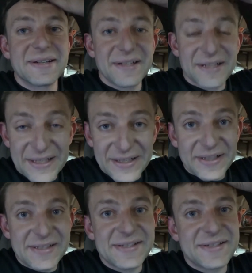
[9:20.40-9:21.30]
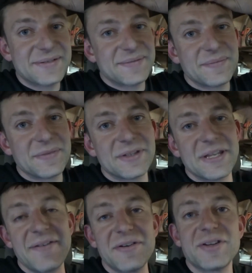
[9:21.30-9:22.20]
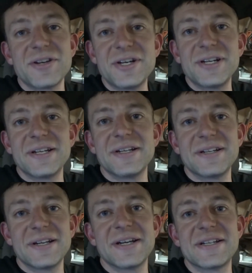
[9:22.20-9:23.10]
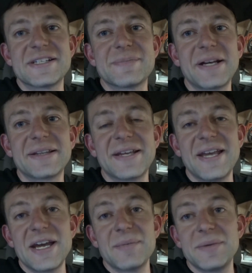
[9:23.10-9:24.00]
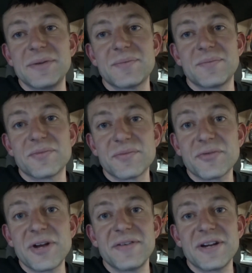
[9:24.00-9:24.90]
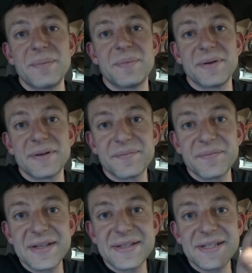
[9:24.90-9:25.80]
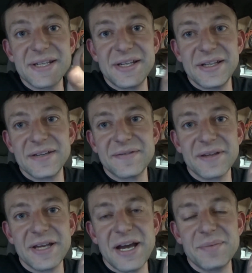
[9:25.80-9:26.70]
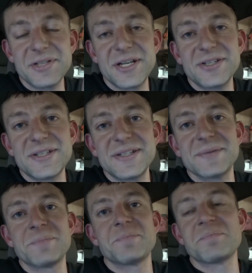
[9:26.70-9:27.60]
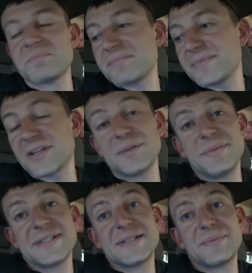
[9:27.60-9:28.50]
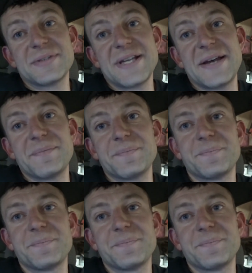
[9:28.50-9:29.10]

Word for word: Uh, let's dive under the hood and uh, inspect the cam, maybe rev it up and see if the gap changes. Could be simple as that.